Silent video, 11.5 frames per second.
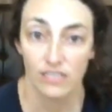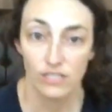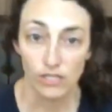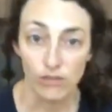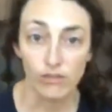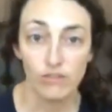
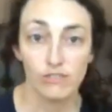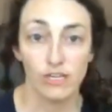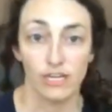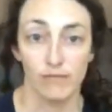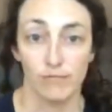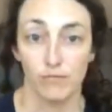To use our
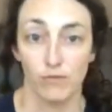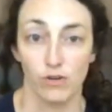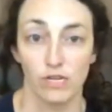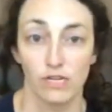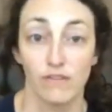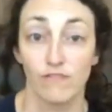hips
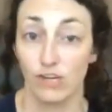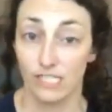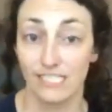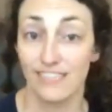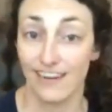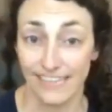more
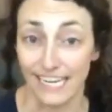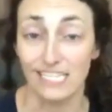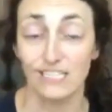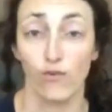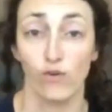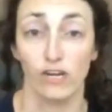versus our
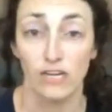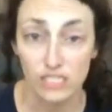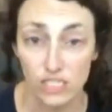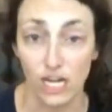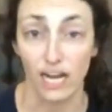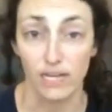knees for
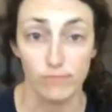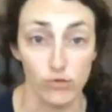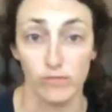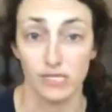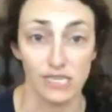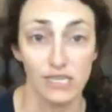shock
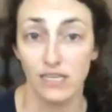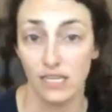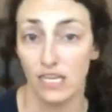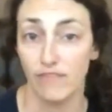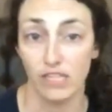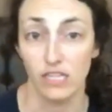absorption,
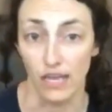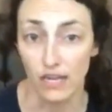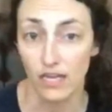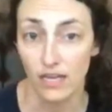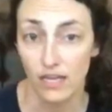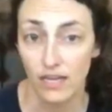even
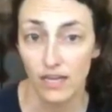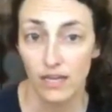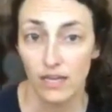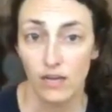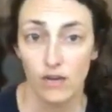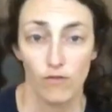then,
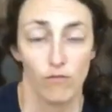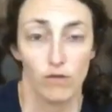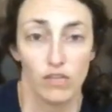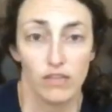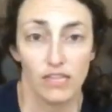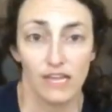what do
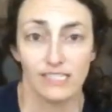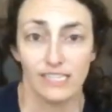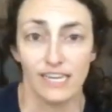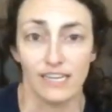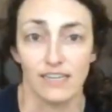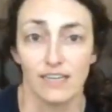you think that's
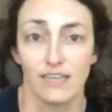needed?